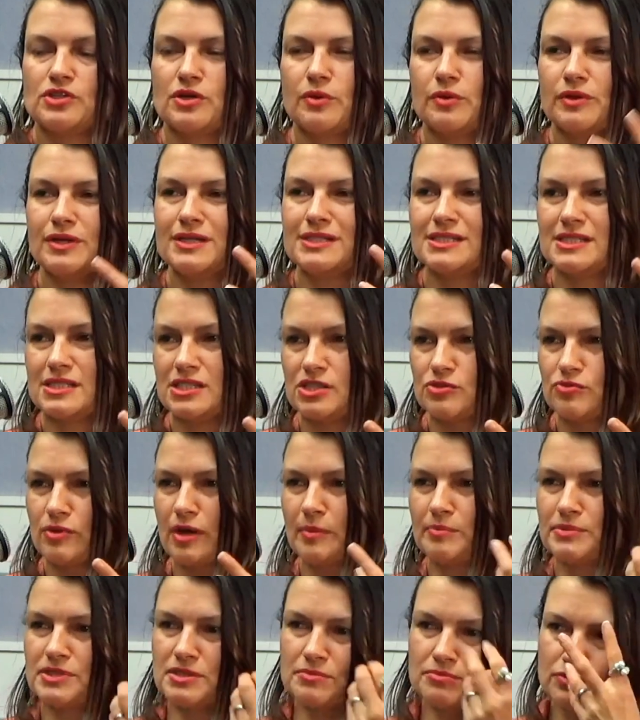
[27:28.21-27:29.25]
Because we don't want to
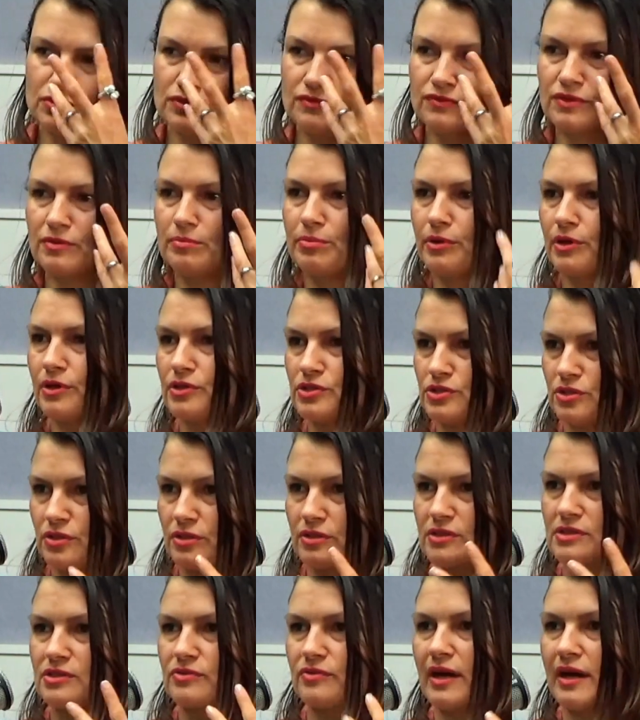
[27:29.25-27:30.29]
disrupt and move the
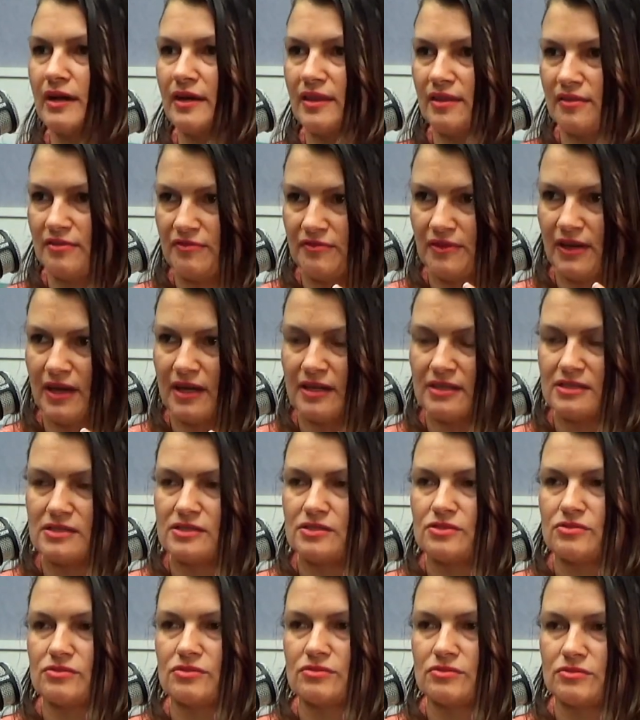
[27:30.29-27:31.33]
Botox around in the
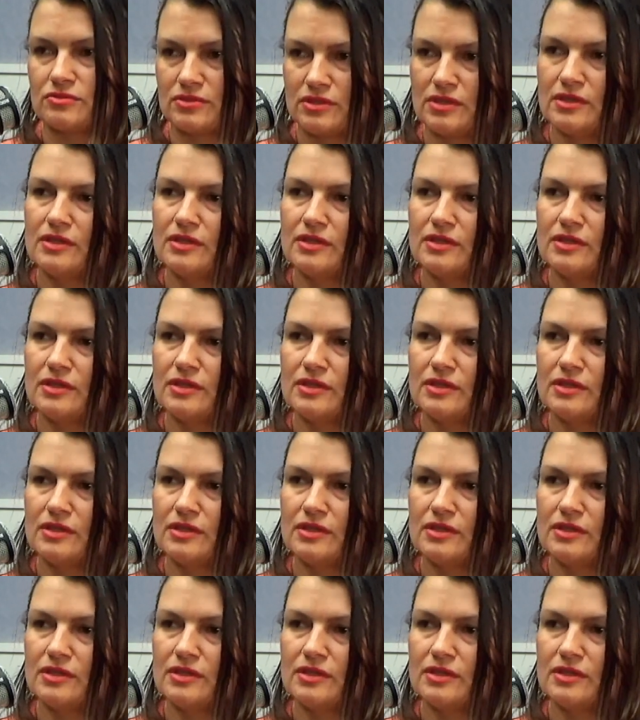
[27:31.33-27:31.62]
face or